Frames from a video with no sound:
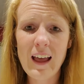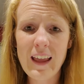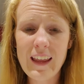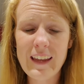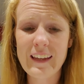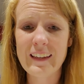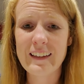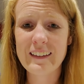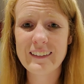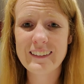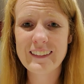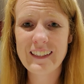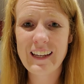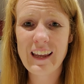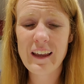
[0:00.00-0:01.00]
Hi!
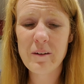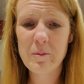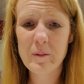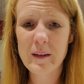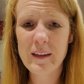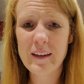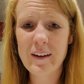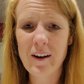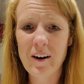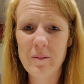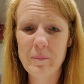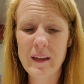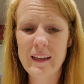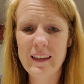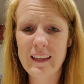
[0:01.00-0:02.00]
Today we are
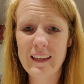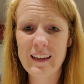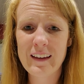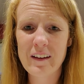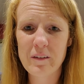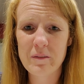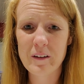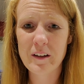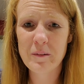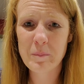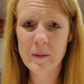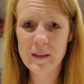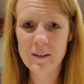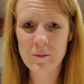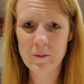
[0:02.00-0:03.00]
making a fun
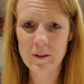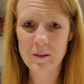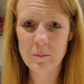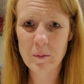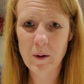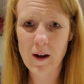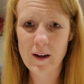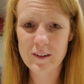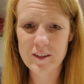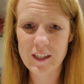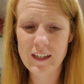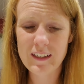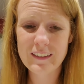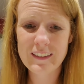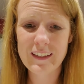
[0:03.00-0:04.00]
pinwheel
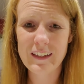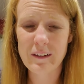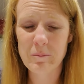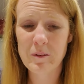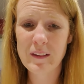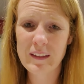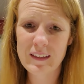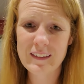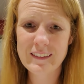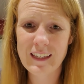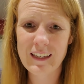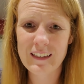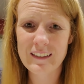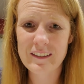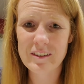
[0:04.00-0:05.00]
project, and I'm really
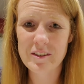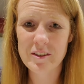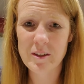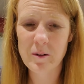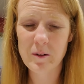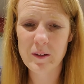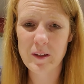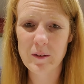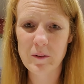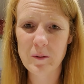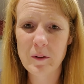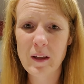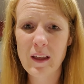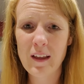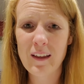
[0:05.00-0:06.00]
excited to show
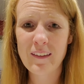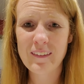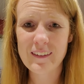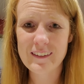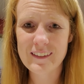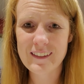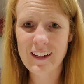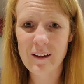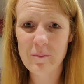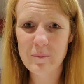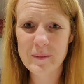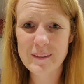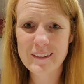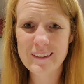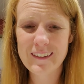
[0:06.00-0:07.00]
you the
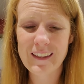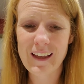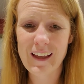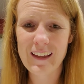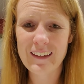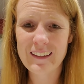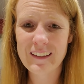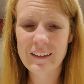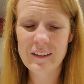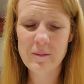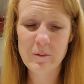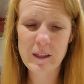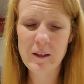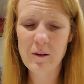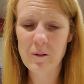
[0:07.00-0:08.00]
steps that
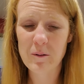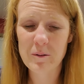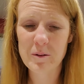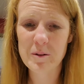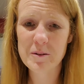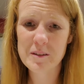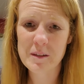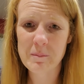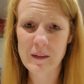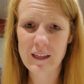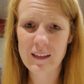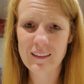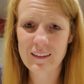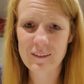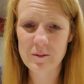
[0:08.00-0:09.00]
we go through to
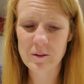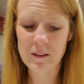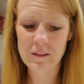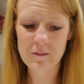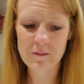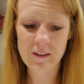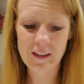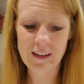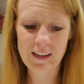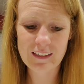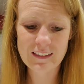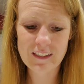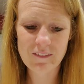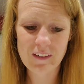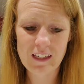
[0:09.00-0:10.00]
make this really fun
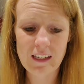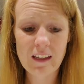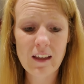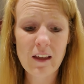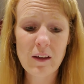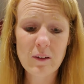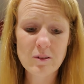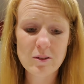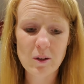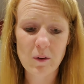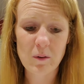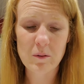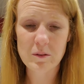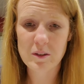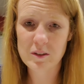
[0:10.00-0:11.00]
activity.
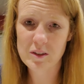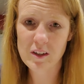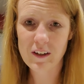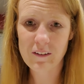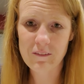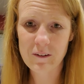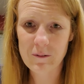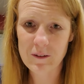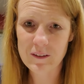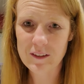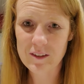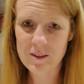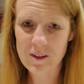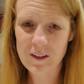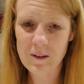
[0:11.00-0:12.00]
So to start off, I wanted to
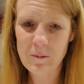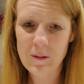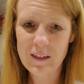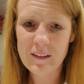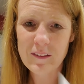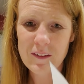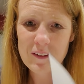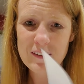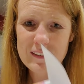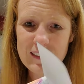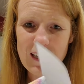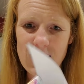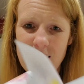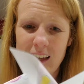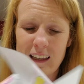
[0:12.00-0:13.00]
show you what it looks
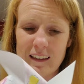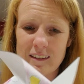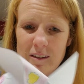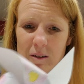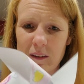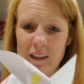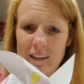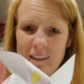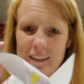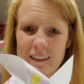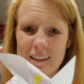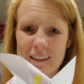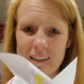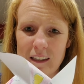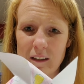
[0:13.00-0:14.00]
like. So this
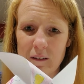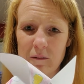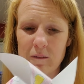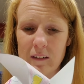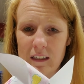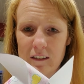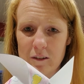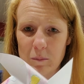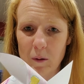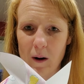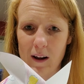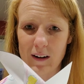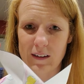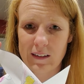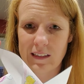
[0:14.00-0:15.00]
is the finished
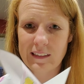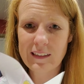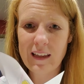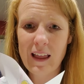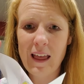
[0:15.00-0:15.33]
product,